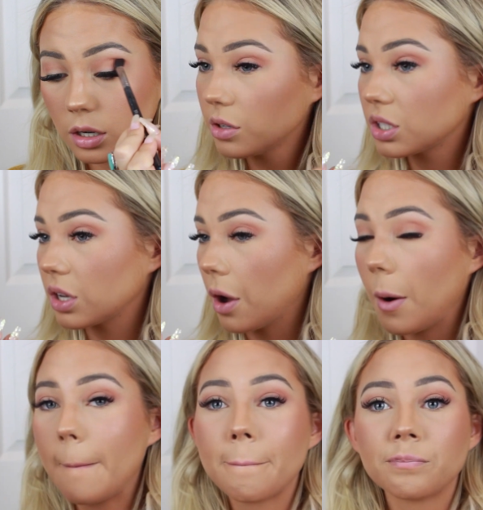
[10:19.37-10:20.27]

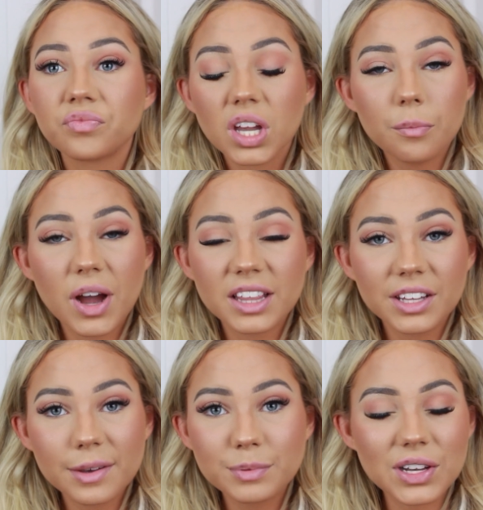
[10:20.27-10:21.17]
Also, my
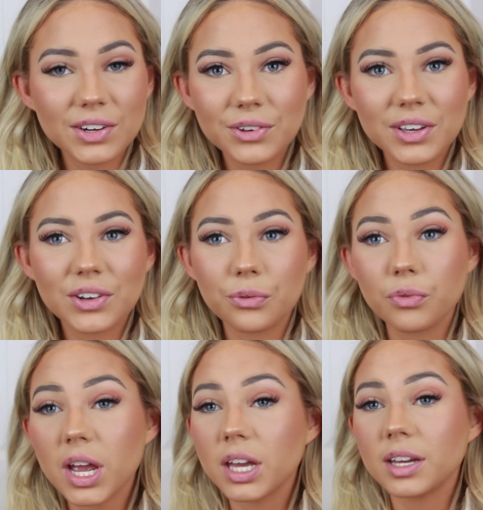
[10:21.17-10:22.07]
lips are doing
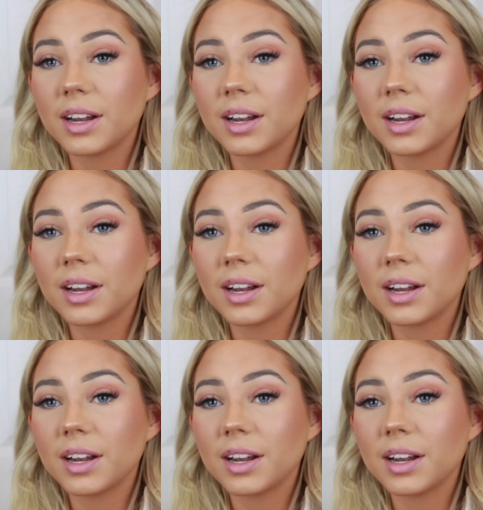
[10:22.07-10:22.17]
great.